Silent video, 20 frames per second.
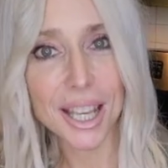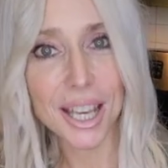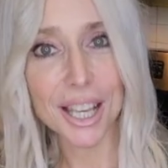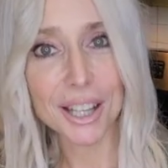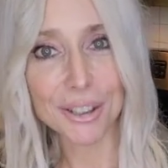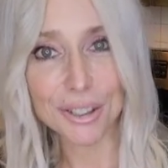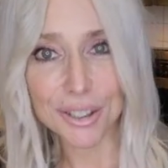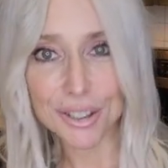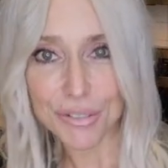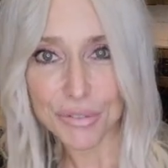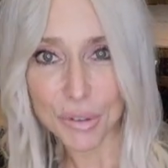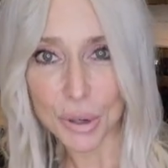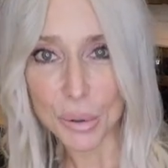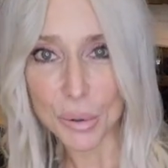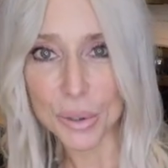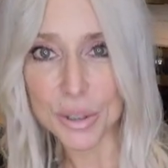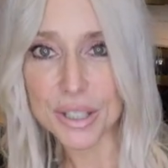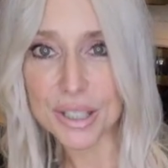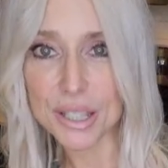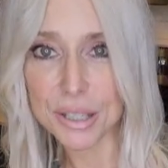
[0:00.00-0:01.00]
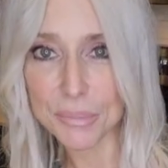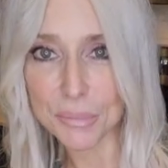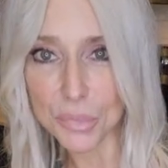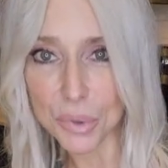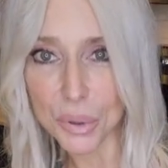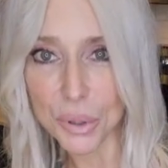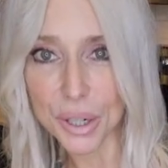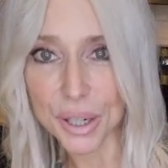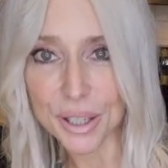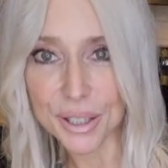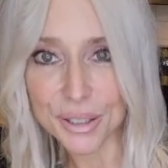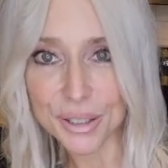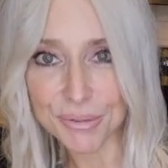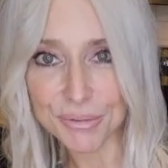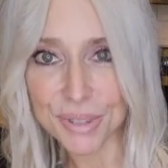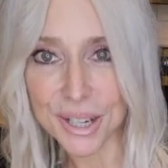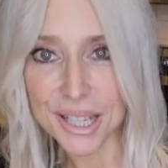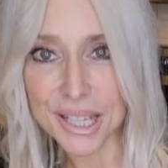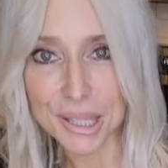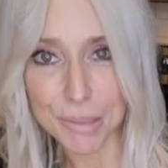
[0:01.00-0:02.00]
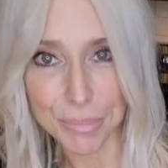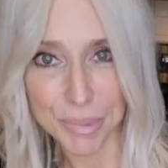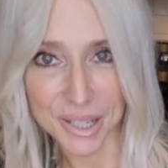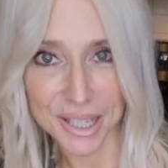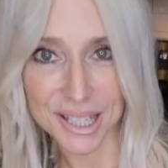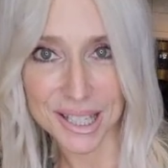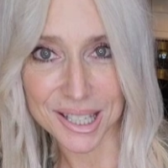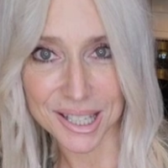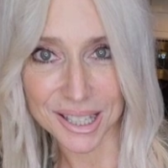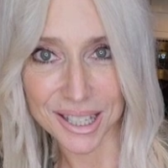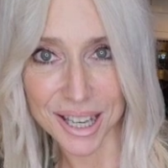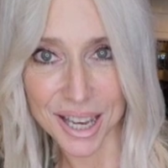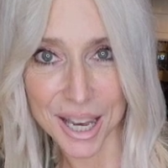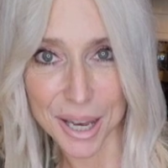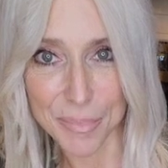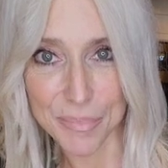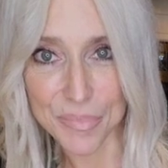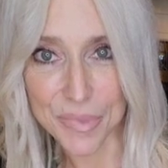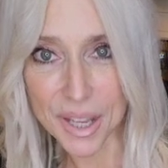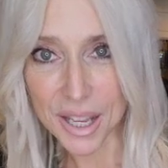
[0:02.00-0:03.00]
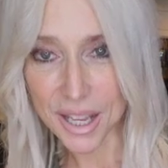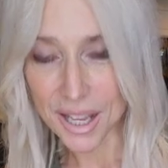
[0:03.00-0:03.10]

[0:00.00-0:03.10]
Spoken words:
and look forward to more recipes to come.